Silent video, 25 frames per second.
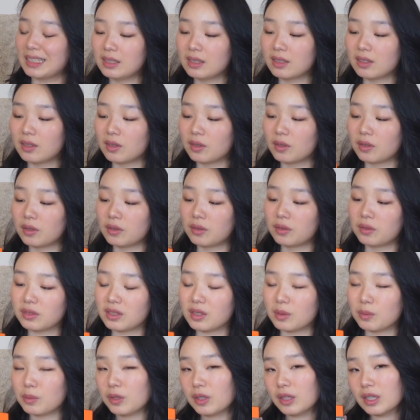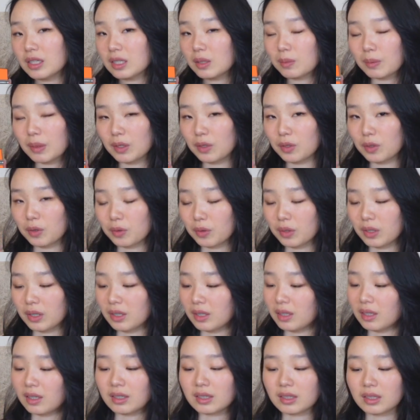So some of you guys might know what
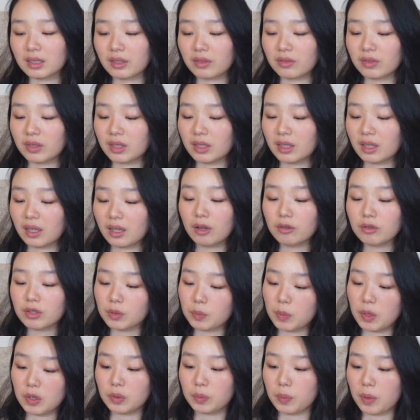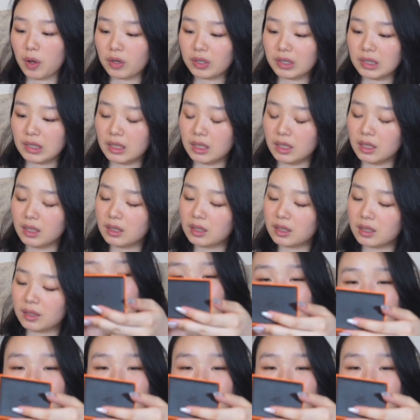it is given how small the box is.